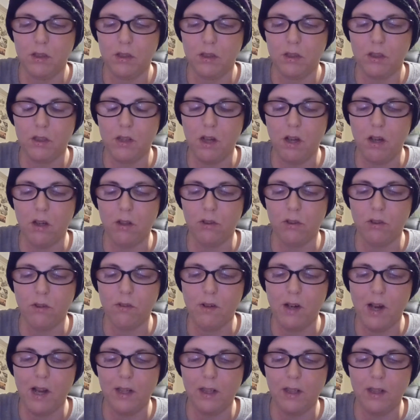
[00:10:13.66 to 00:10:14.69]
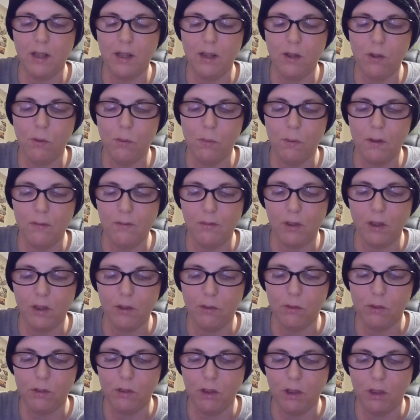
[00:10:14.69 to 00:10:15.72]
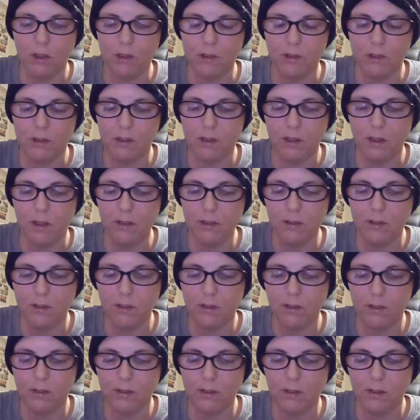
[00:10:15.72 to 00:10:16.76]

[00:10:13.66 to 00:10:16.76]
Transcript: cut correctly or whether it will turn to dust.